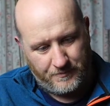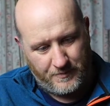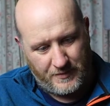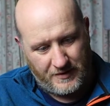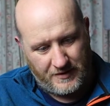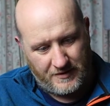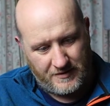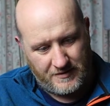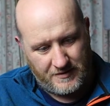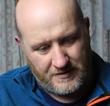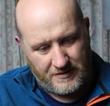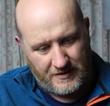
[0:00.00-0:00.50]

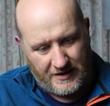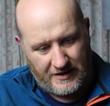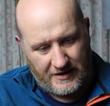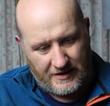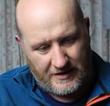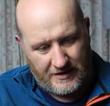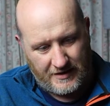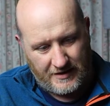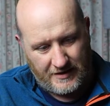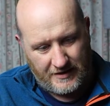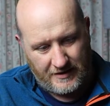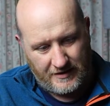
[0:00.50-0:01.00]
because
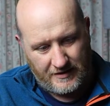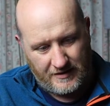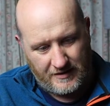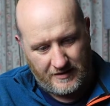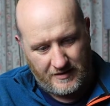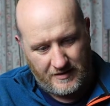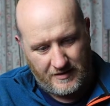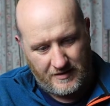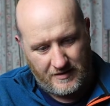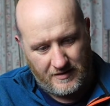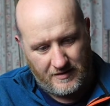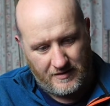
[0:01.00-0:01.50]

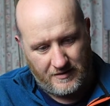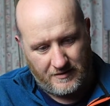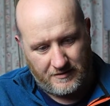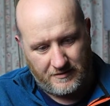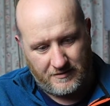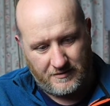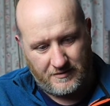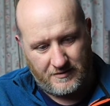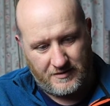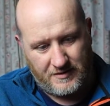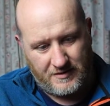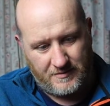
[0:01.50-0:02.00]
I'm not
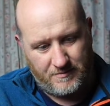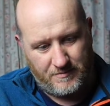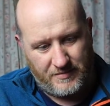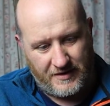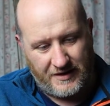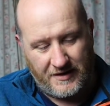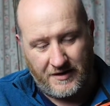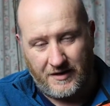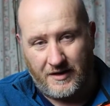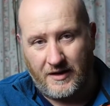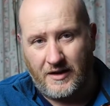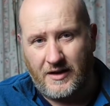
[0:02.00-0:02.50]

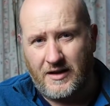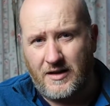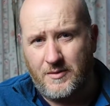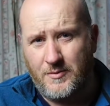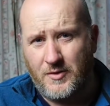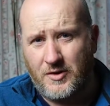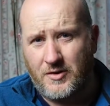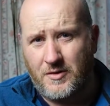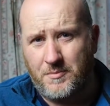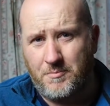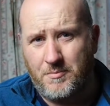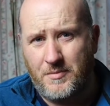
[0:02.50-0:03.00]
spending any
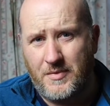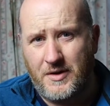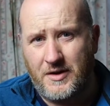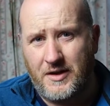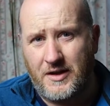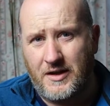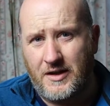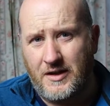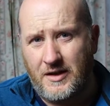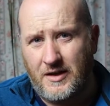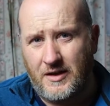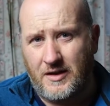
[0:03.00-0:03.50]
more
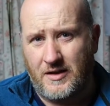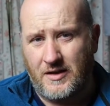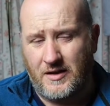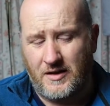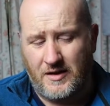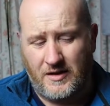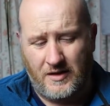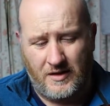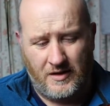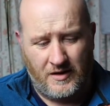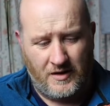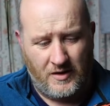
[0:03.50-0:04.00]
money
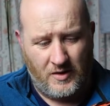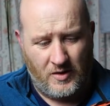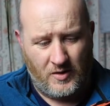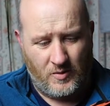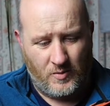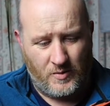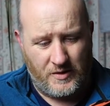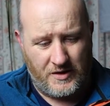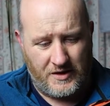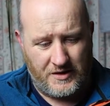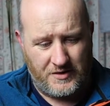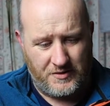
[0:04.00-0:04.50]

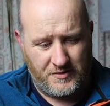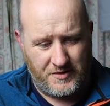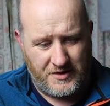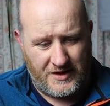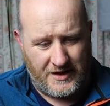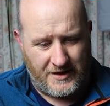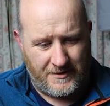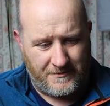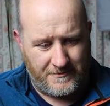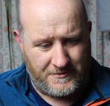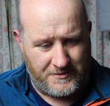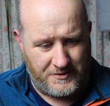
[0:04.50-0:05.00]
when I don't
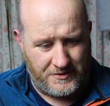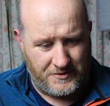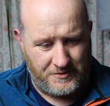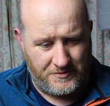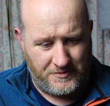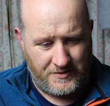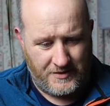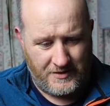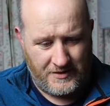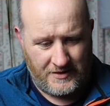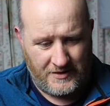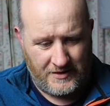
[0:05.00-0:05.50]
have
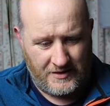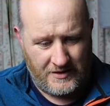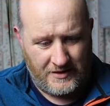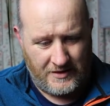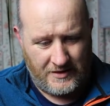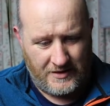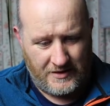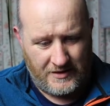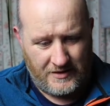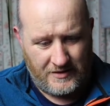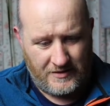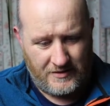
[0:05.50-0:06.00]
to.
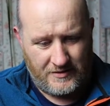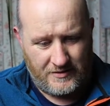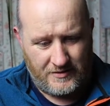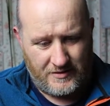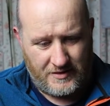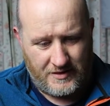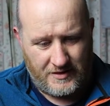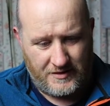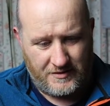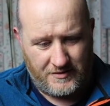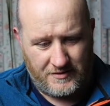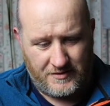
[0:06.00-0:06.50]

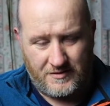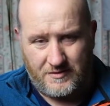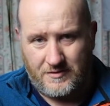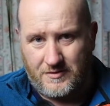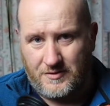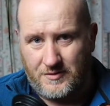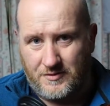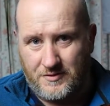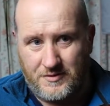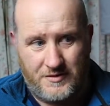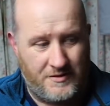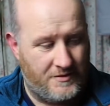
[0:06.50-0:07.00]
So I just
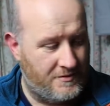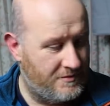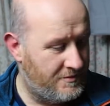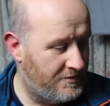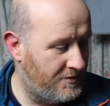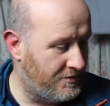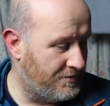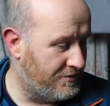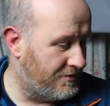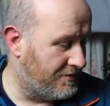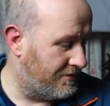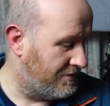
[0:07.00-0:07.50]
use
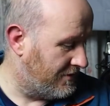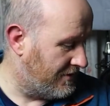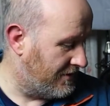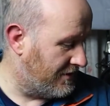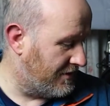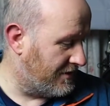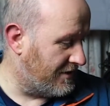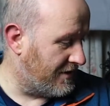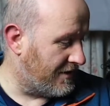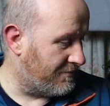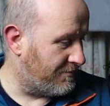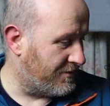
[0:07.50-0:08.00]
an
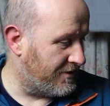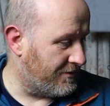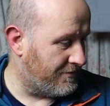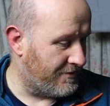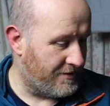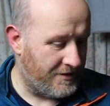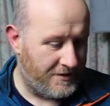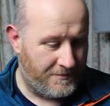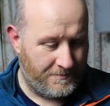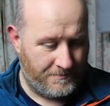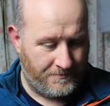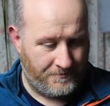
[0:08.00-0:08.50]
adapter
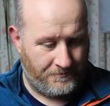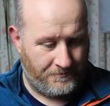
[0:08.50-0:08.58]
ring.